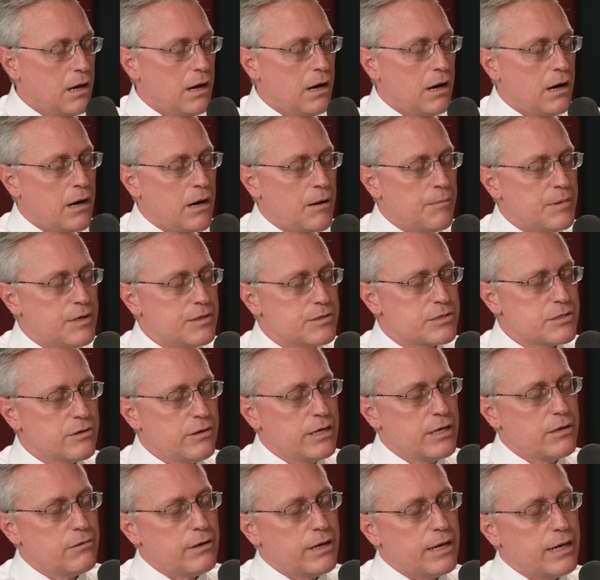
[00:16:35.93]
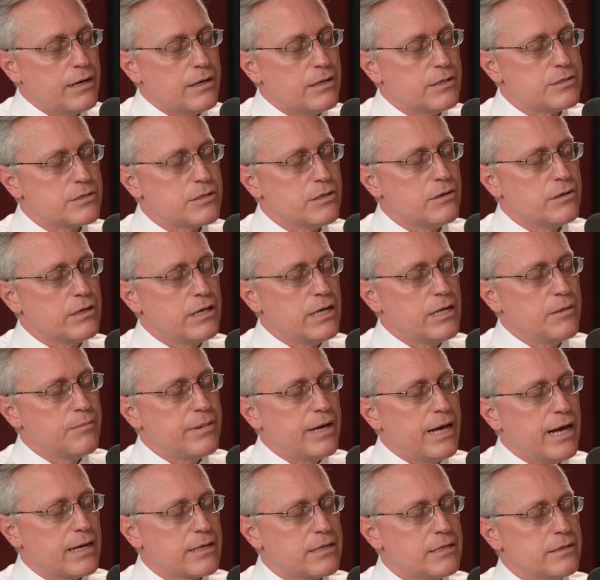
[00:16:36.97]
So anyway, so getting
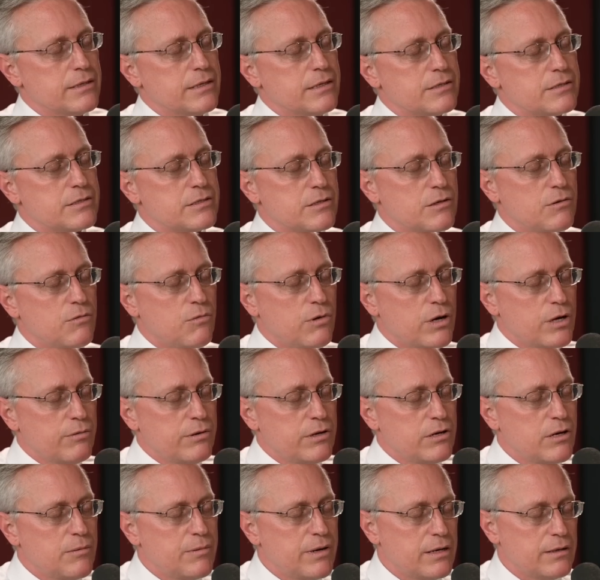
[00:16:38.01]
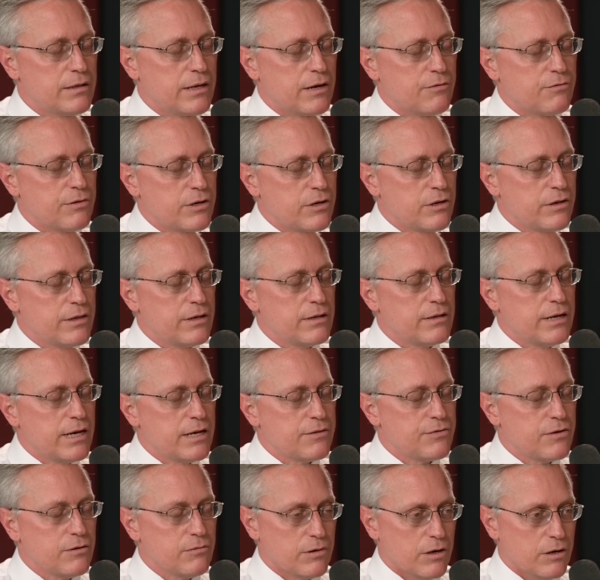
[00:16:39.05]
back to this, what do we know about life? We know that
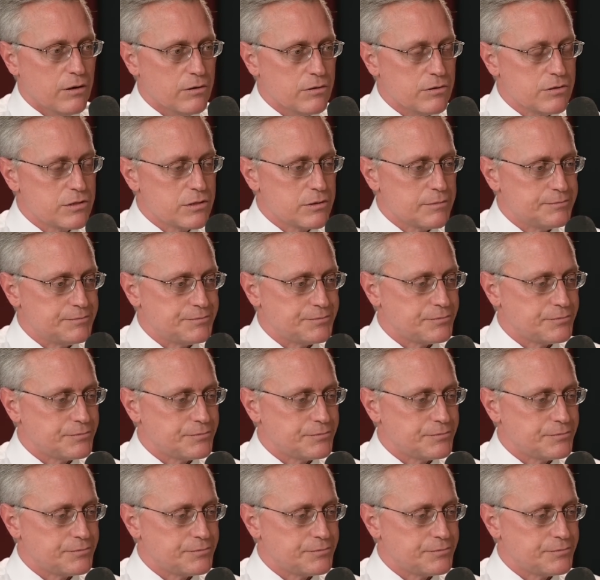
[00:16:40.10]
life arose.